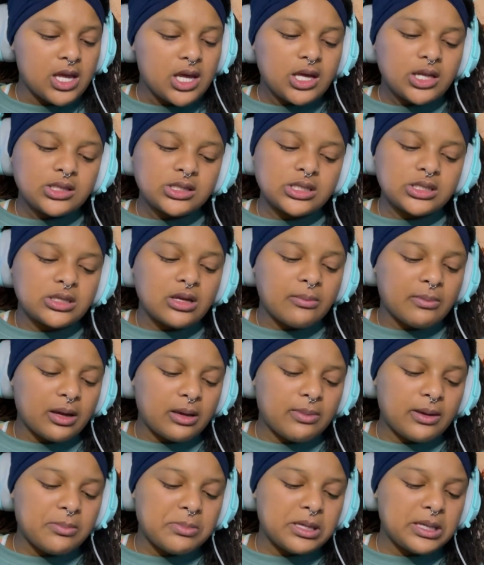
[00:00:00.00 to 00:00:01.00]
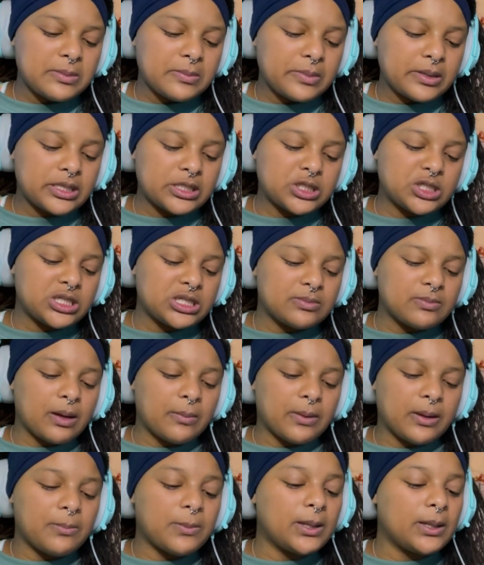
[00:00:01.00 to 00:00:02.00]
That's not my baby, but she's my
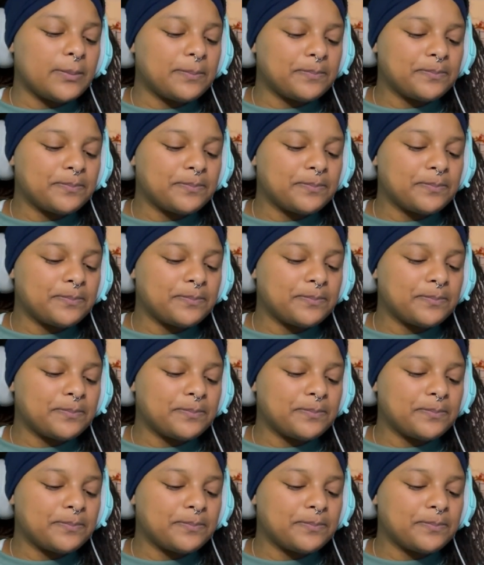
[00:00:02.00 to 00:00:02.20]
baby.